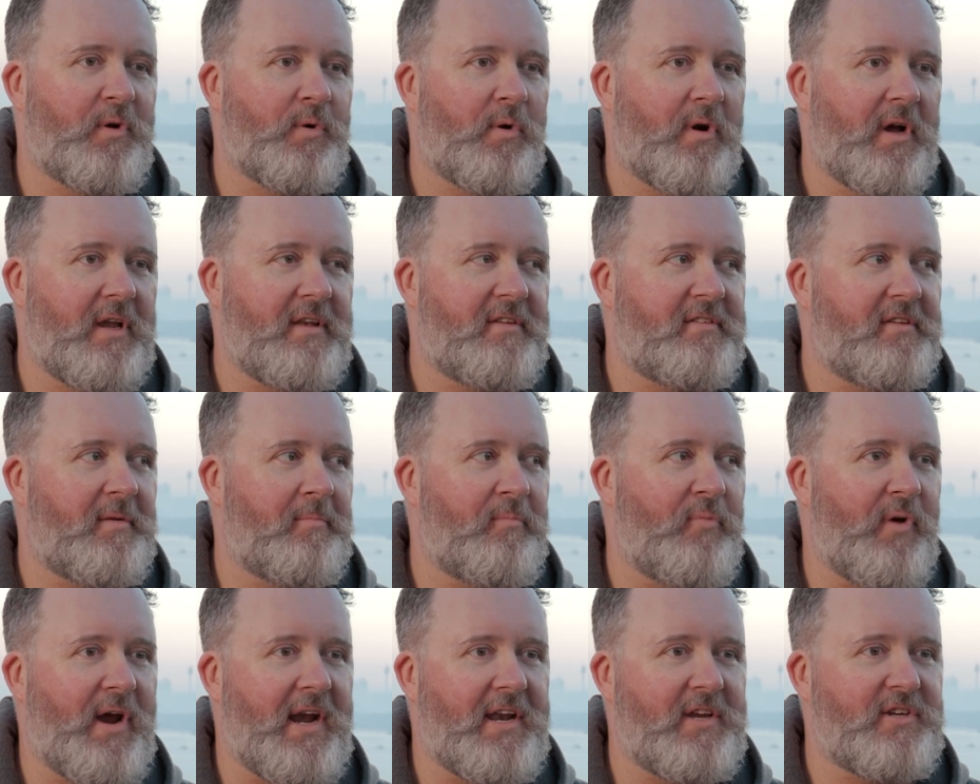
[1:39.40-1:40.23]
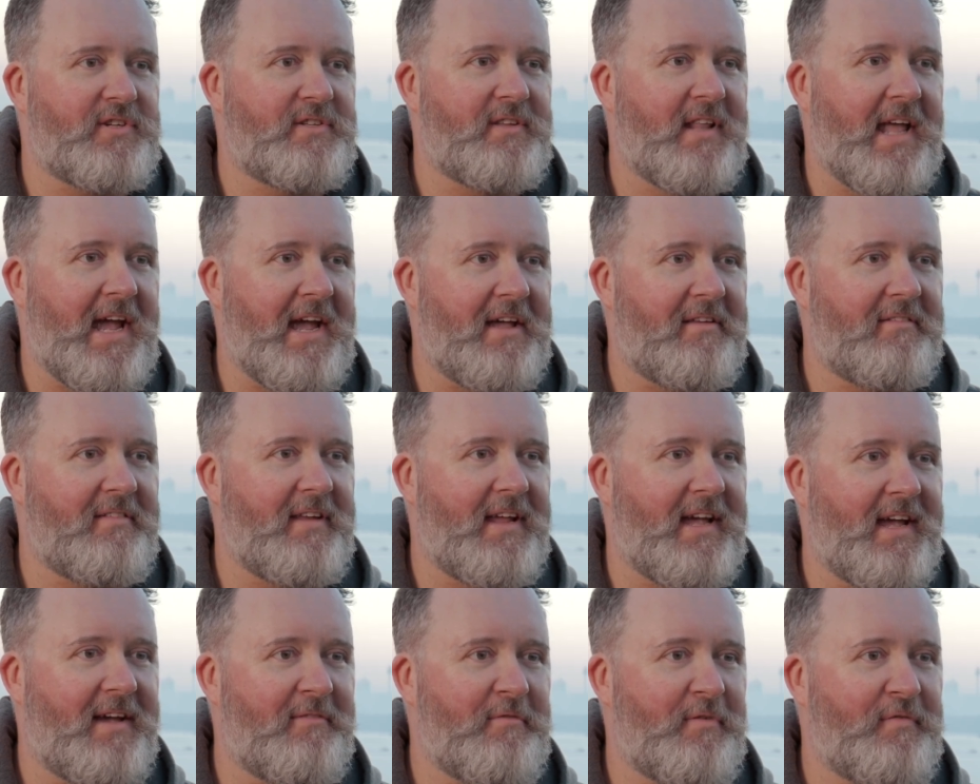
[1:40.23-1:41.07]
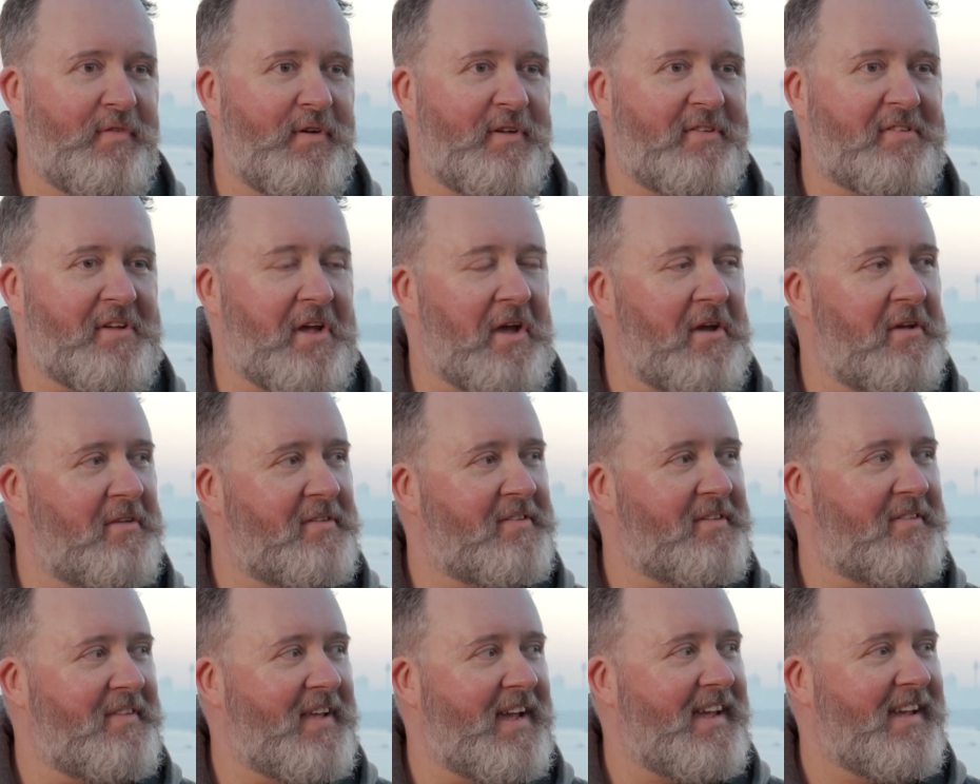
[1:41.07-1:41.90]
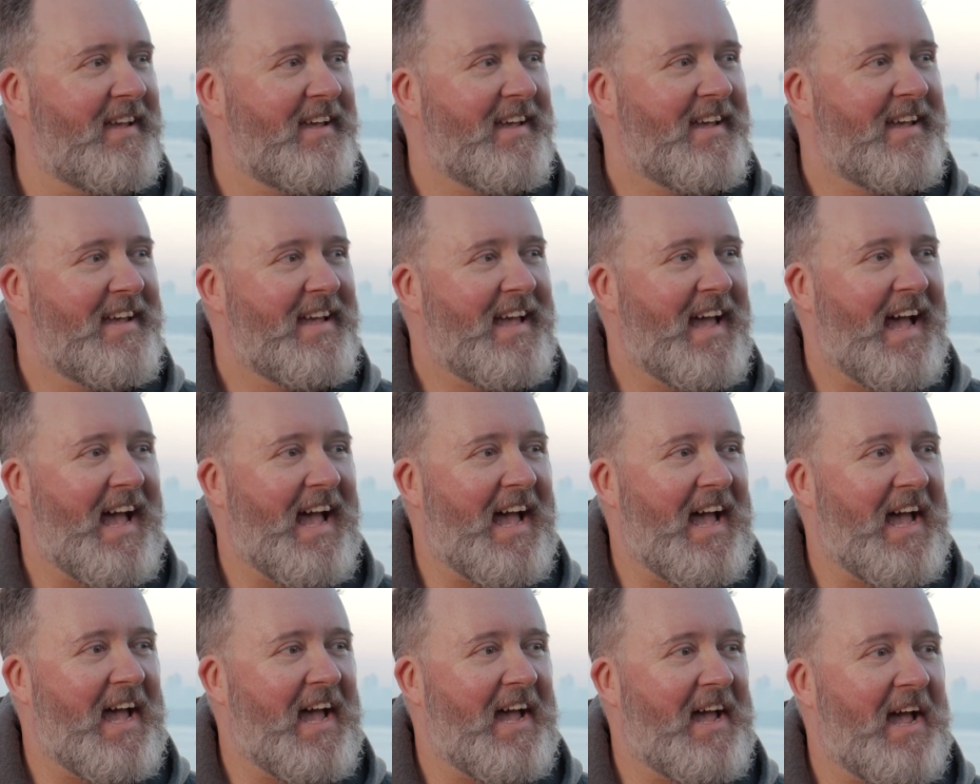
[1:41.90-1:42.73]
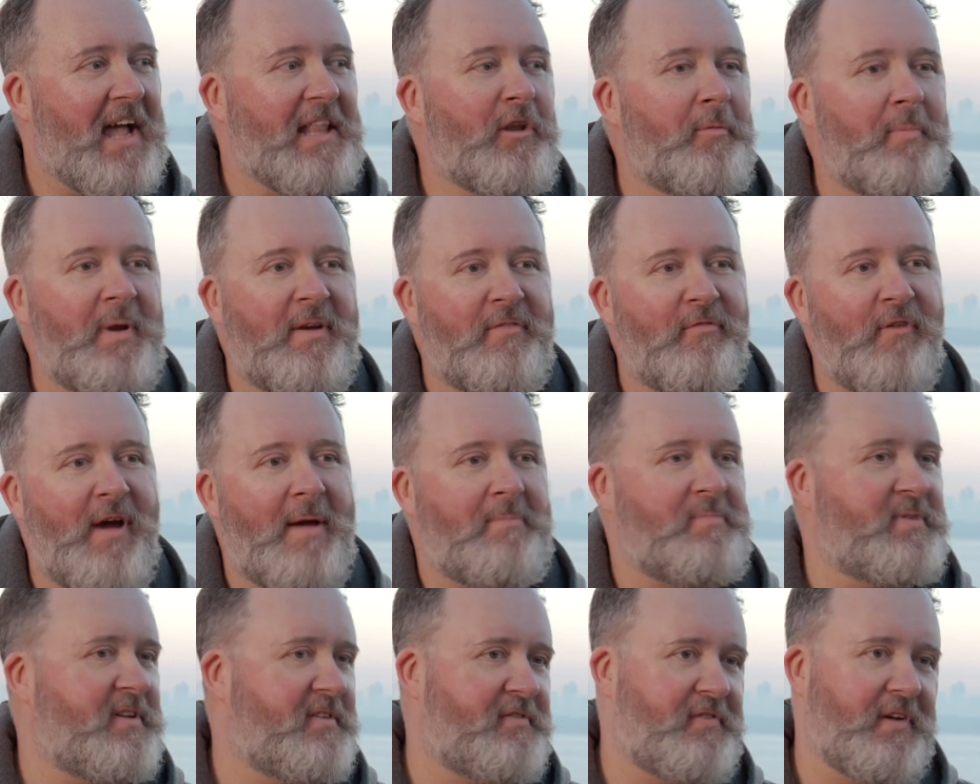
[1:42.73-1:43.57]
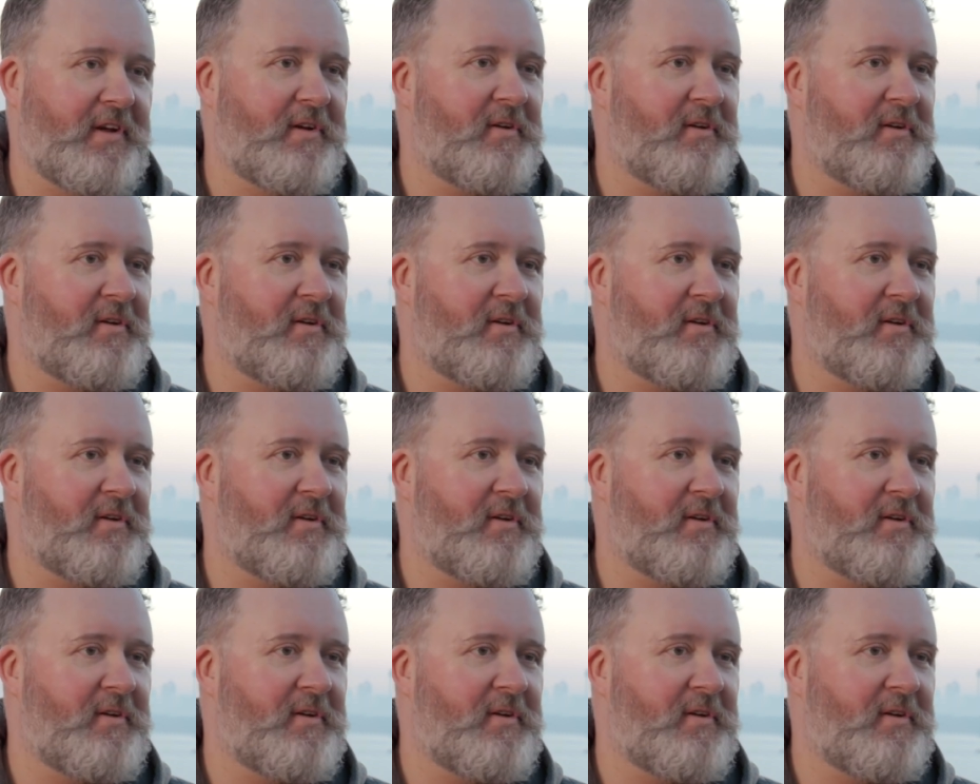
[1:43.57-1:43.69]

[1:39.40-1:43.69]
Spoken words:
quite sort of bratish, loud reverse cones on there. A little bit of wrap just for